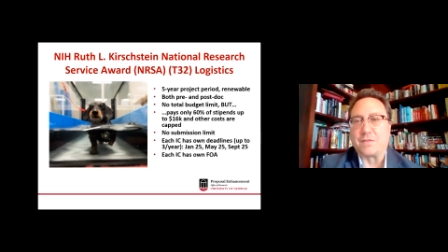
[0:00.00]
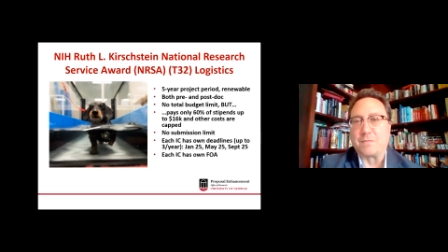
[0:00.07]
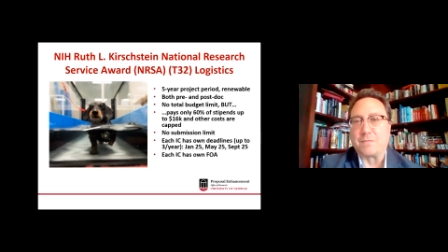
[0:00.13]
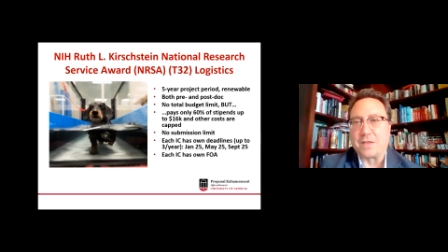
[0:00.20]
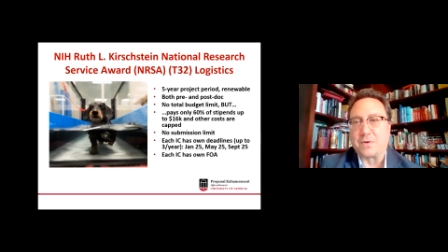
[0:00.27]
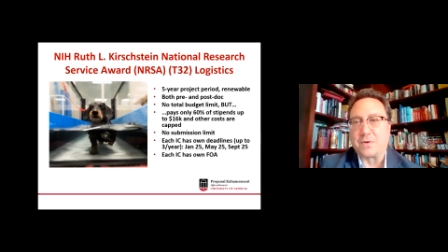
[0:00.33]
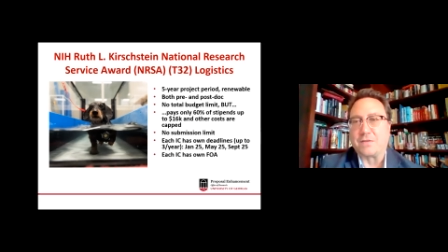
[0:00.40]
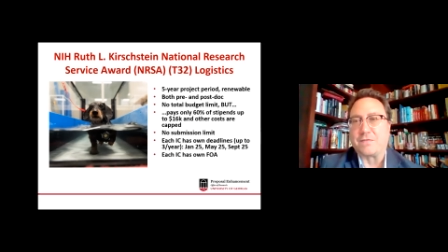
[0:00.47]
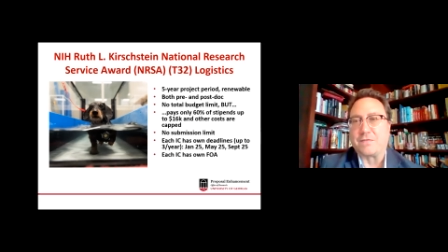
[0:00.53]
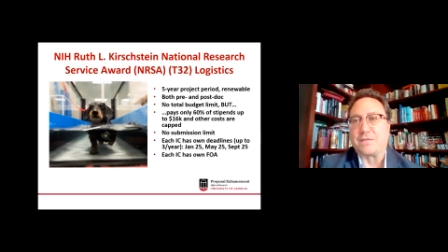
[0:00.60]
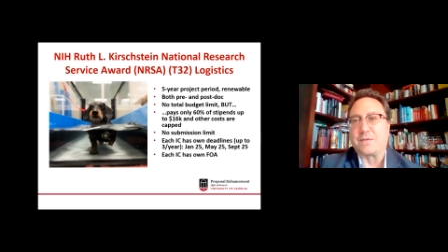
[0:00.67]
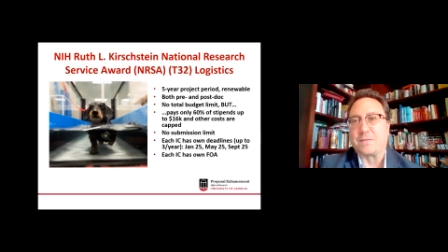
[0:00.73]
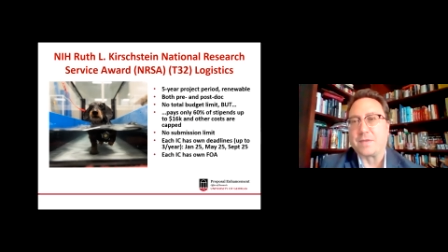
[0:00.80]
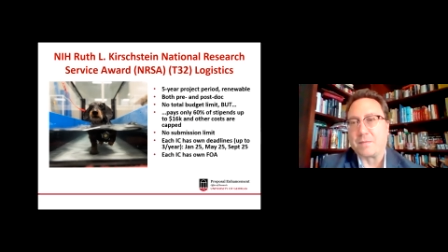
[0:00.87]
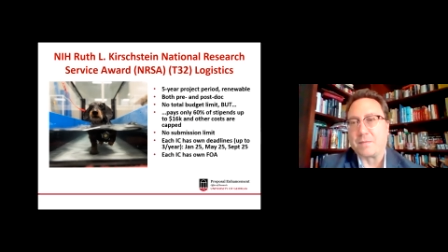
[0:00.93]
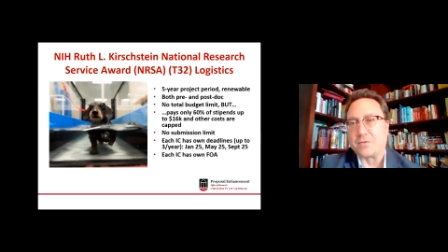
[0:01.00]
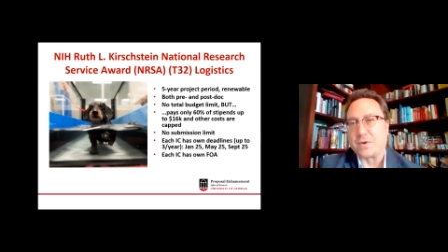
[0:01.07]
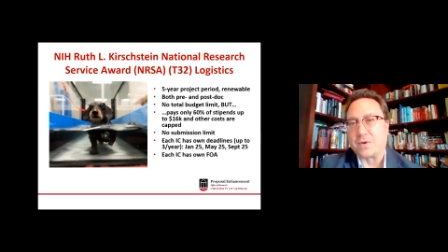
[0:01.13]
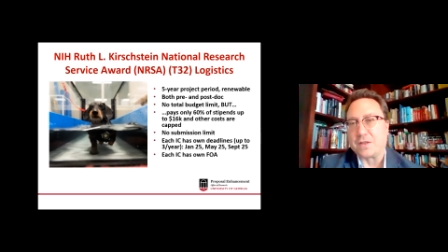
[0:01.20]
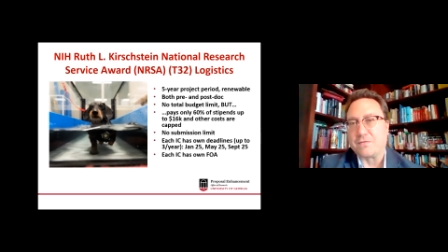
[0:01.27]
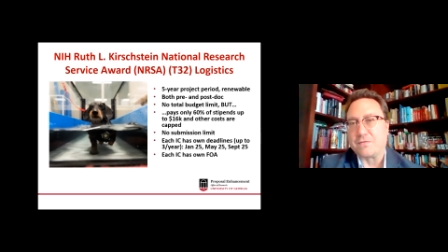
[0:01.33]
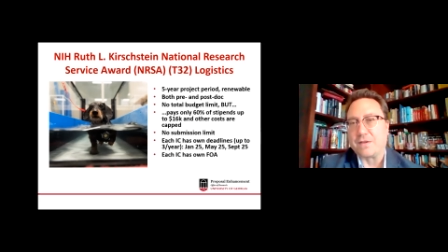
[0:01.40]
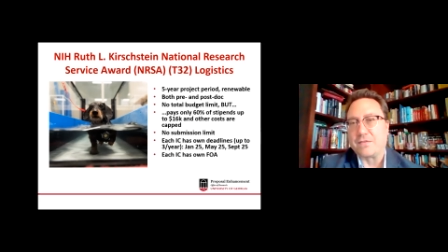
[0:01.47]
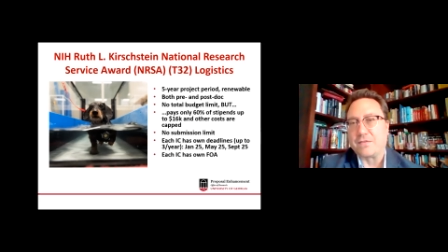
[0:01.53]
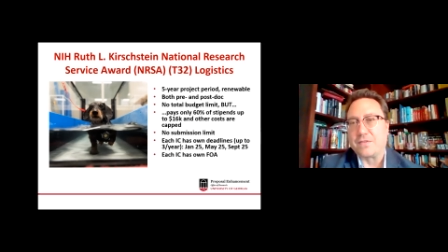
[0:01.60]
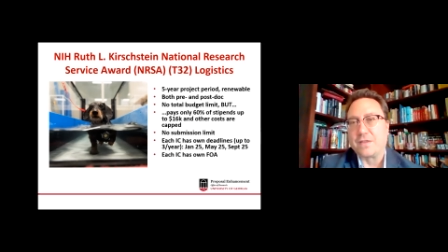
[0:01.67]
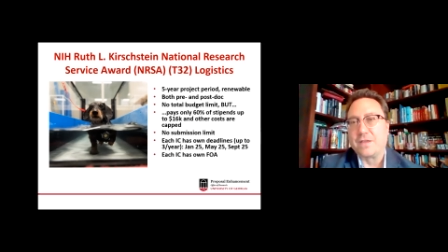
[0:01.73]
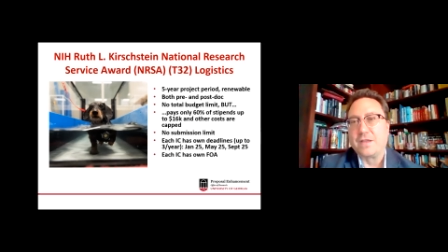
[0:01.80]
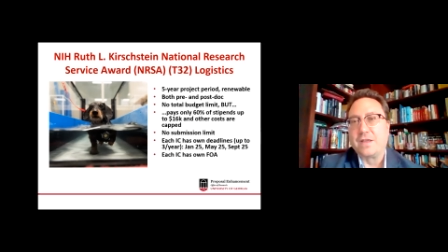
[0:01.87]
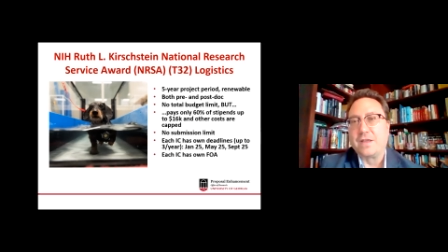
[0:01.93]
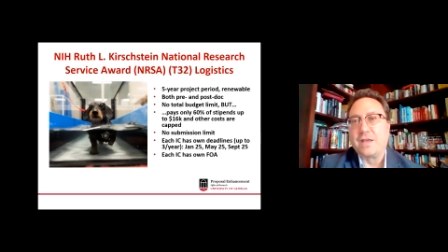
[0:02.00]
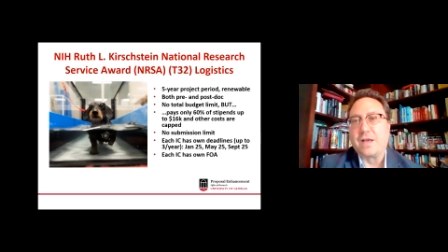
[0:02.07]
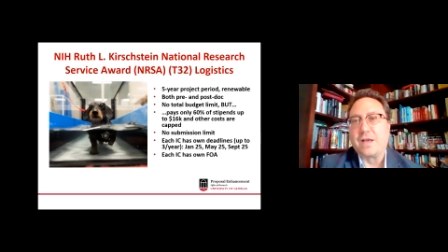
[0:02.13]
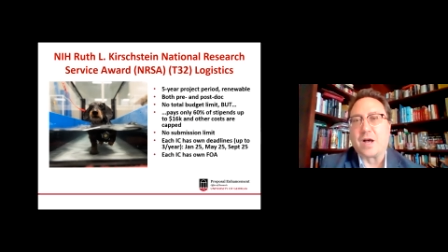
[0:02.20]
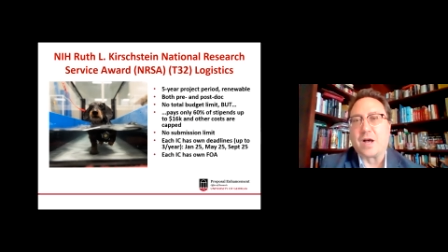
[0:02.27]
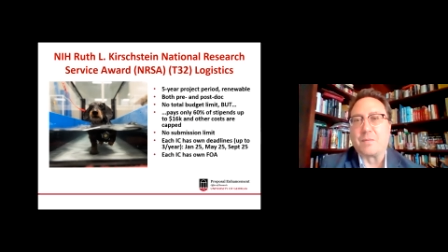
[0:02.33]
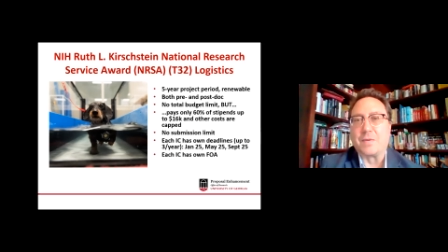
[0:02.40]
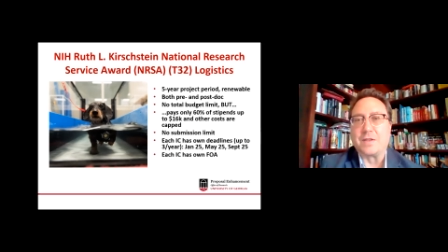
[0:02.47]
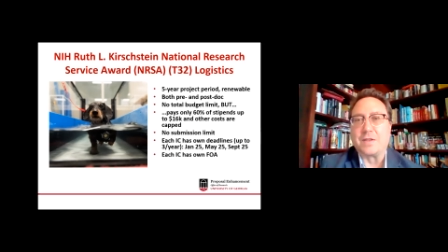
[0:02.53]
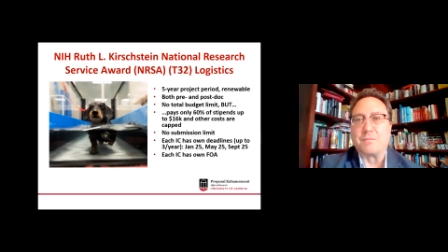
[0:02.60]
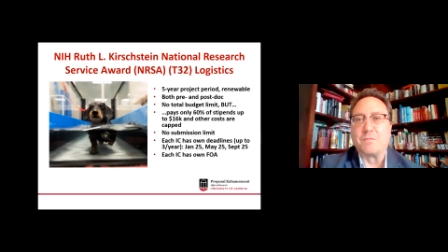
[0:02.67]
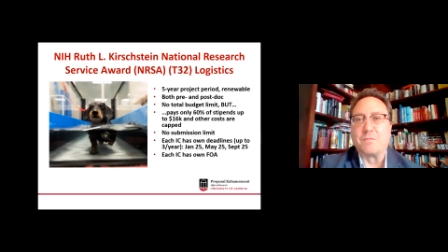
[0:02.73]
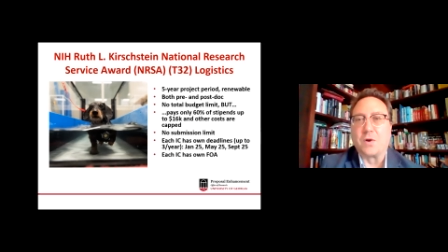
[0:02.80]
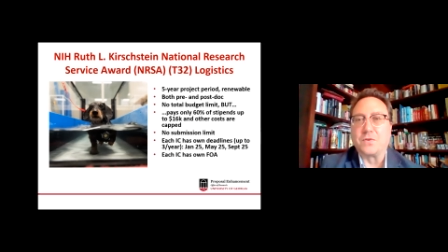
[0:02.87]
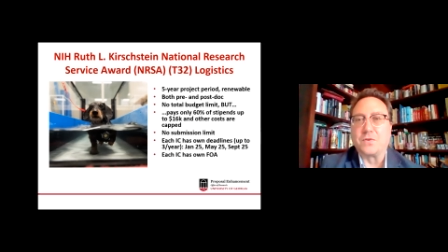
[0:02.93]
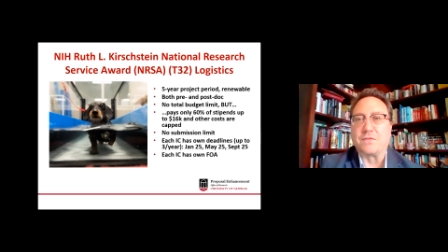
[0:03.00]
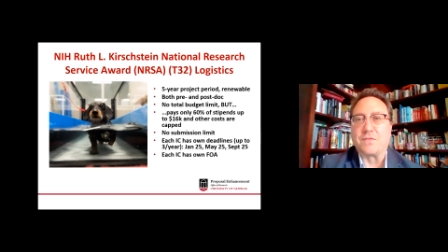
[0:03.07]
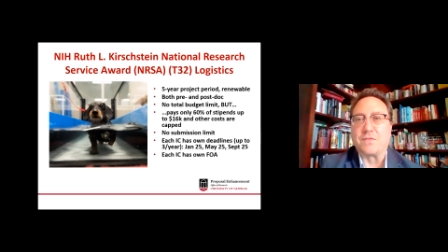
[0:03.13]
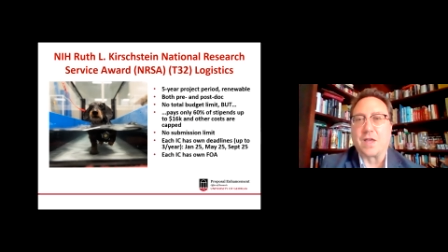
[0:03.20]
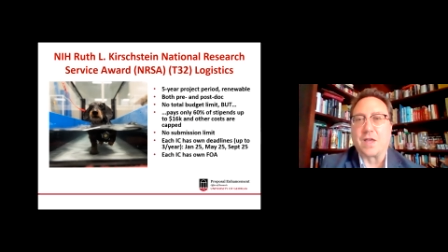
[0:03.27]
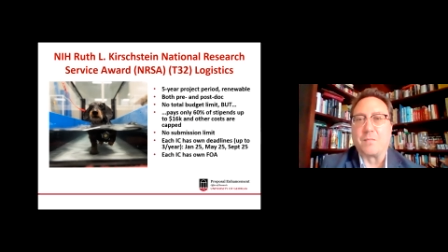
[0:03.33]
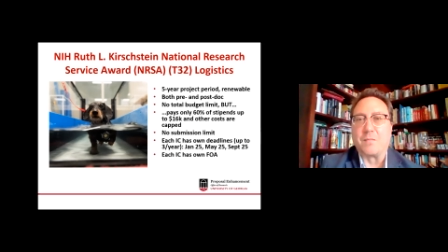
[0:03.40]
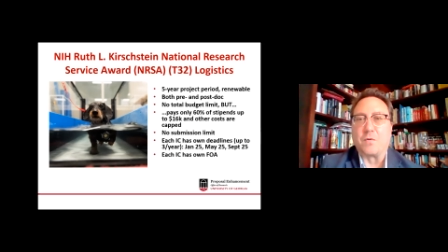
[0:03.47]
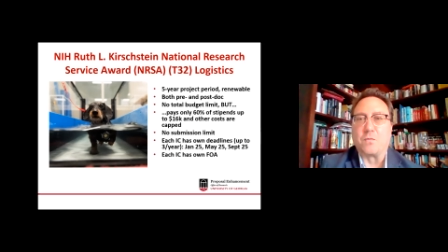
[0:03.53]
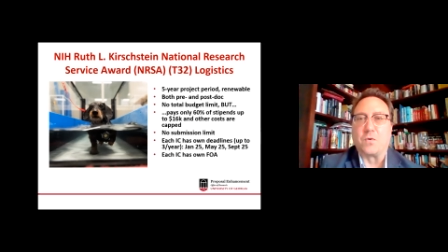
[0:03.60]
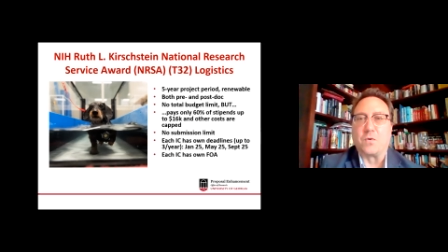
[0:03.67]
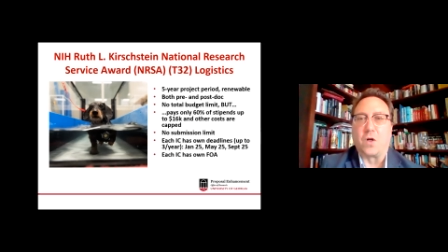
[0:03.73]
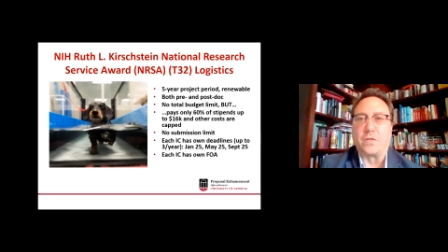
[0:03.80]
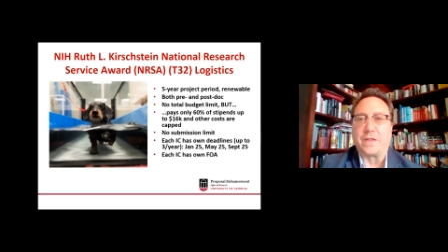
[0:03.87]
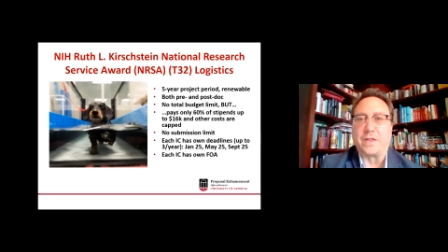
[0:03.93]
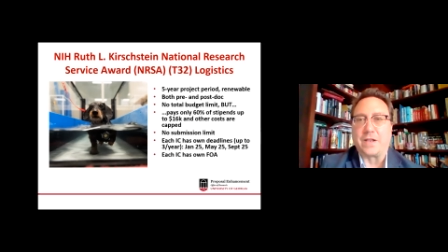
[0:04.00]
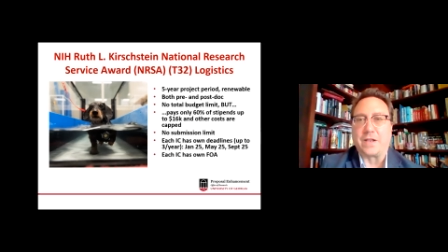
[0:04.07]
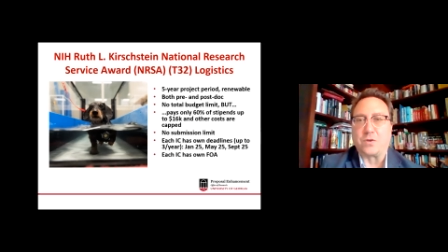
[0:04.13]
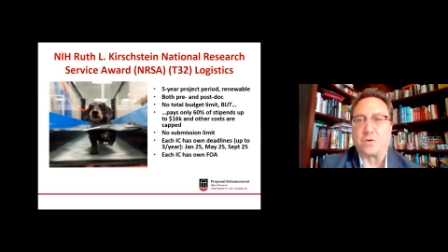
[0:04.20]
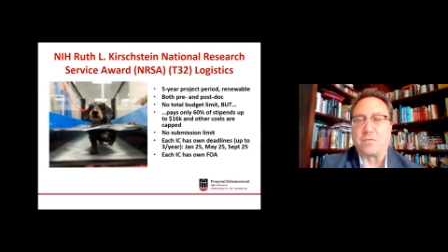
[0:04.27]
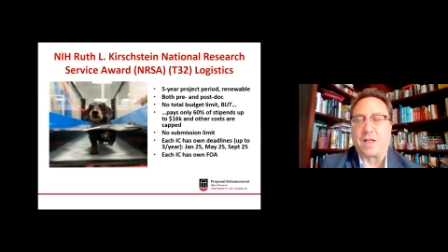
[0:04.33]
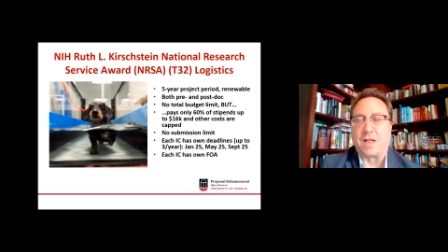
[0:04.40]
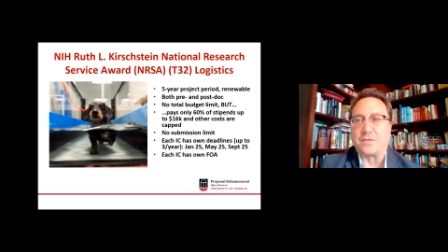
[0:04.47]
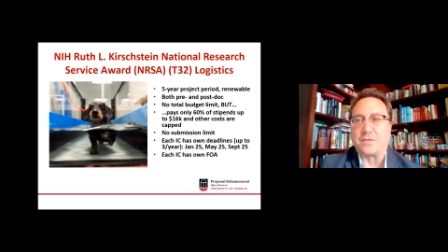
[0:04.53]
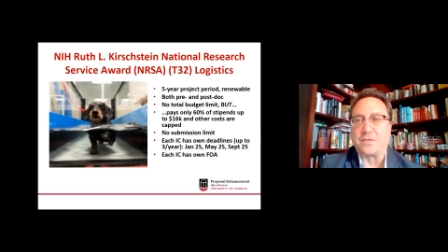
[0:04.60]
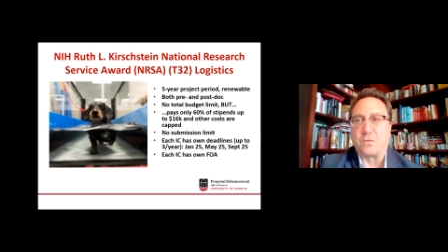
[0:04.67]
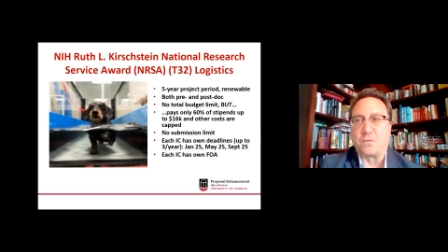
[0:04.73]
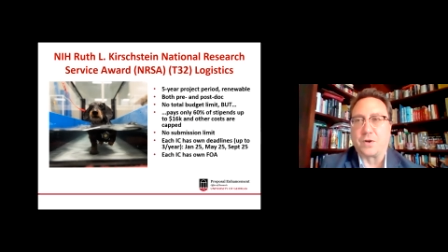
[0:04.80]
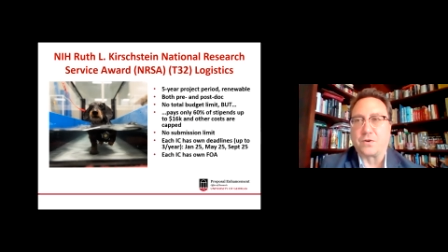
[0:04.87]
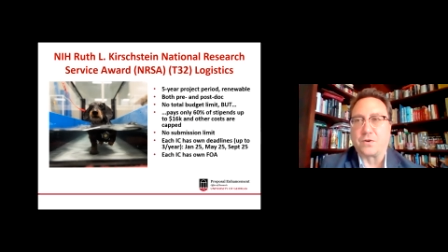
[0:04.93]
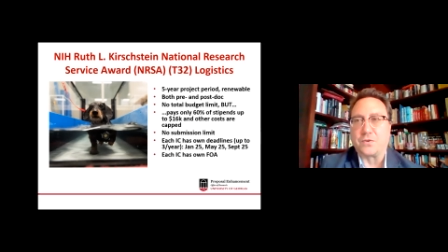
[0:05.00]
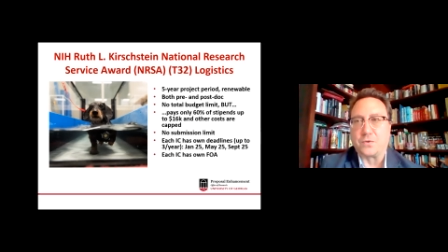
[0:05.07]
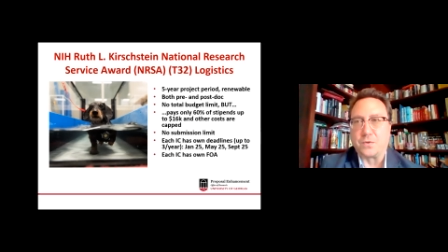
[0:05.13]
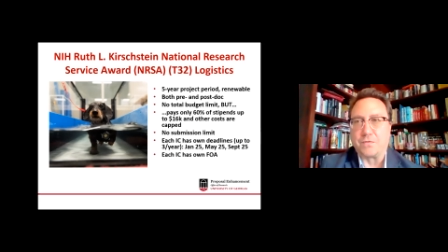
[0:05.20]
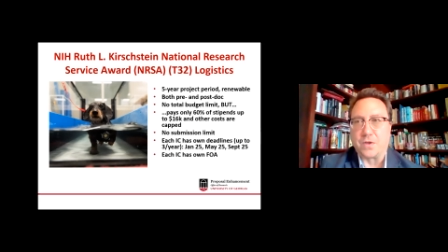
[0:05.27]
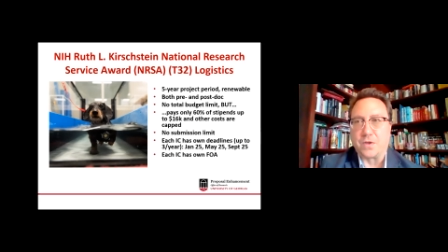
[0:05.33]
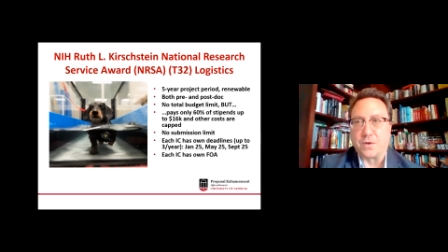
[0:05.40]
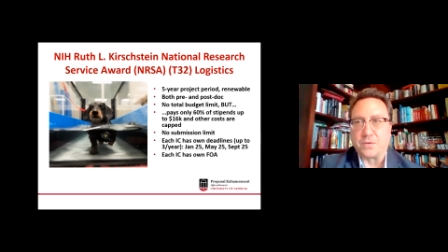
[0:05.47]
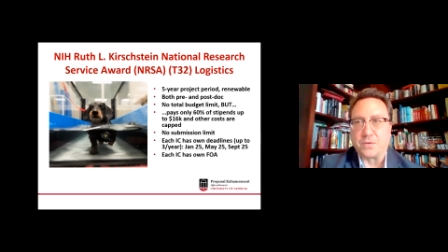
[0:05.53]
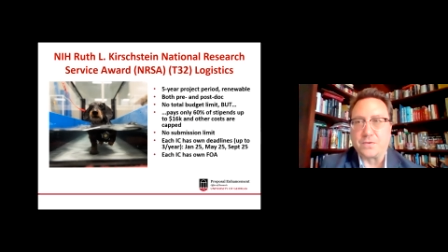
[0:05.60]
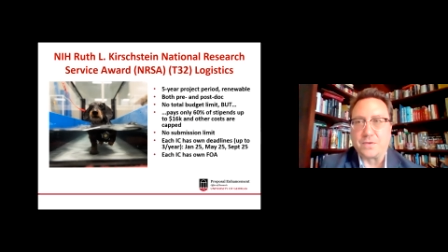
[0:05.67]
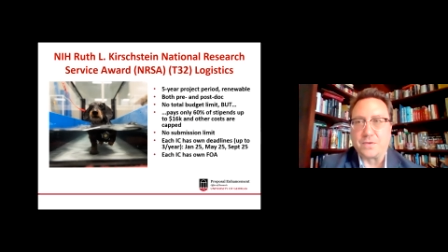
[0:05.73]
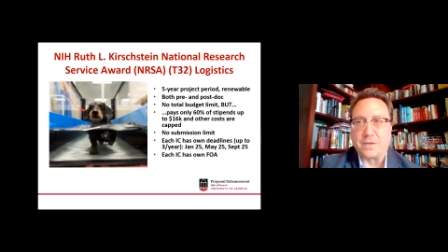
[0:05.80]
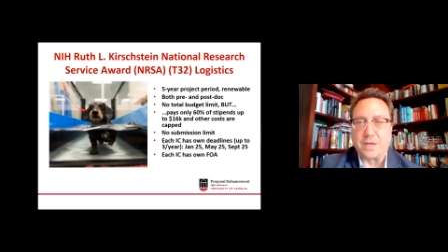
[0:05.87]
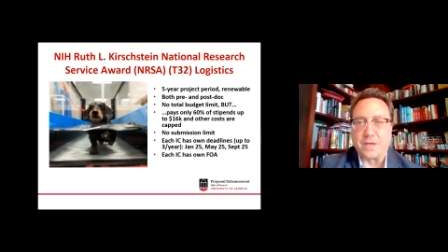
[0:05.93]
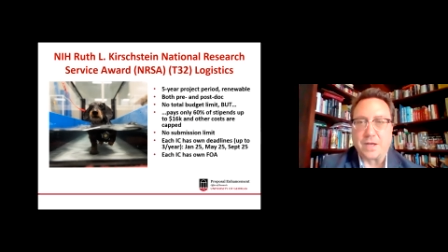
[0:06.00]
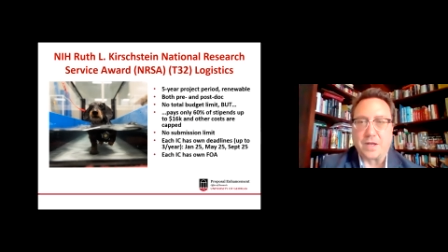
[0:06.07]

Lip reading: May 25th, September 25th, most of them will only let you apply to 1 or 2 of those.